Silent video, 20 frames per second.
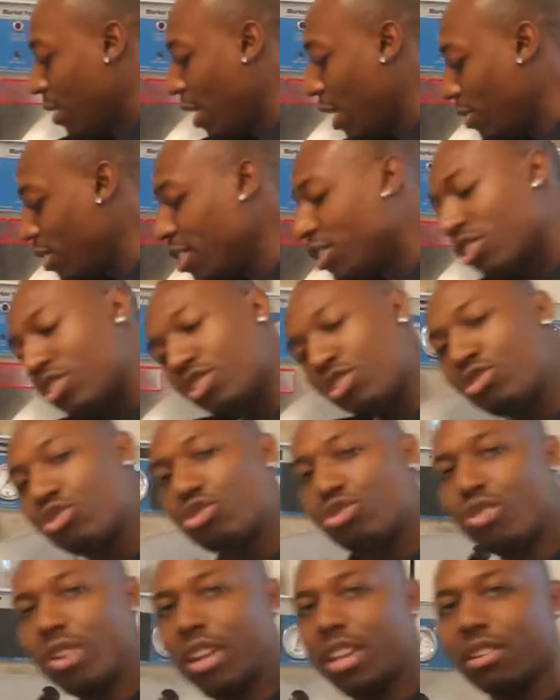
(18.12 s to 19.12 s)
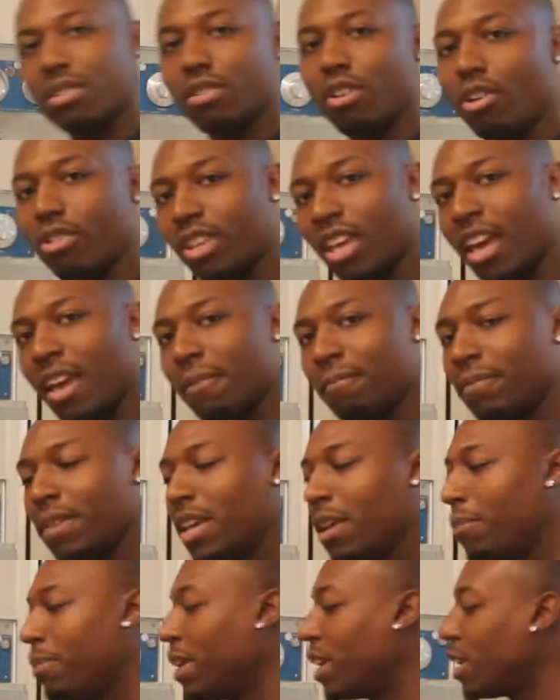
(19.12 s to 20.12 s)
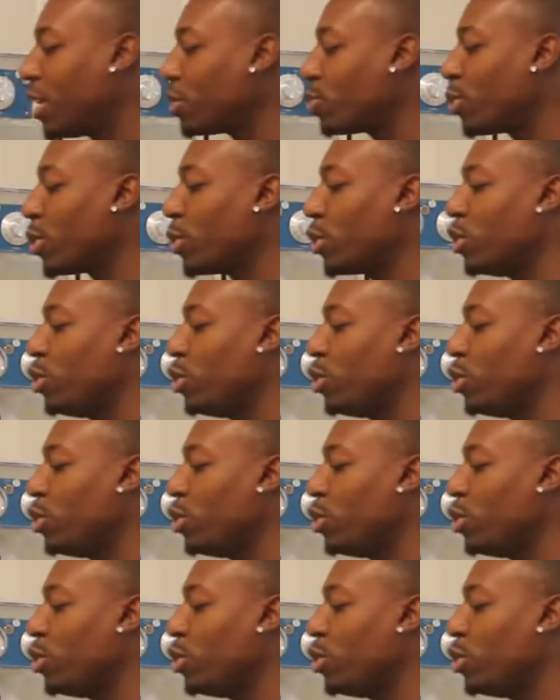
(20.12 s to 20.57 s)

this is a trick, okay? Because we're